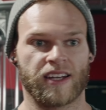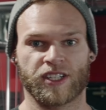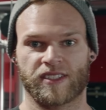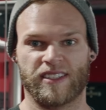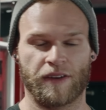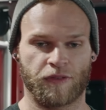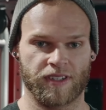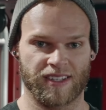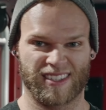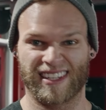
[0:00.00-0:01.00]
just
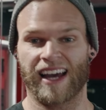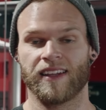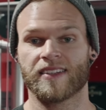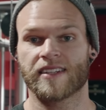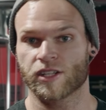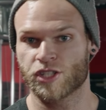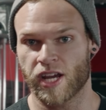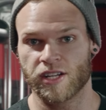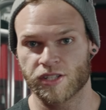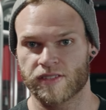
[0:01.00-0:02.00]
different stylistic changes
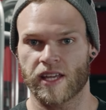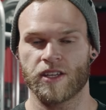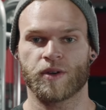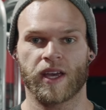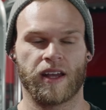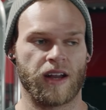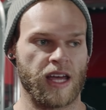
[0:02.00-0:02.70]
that you can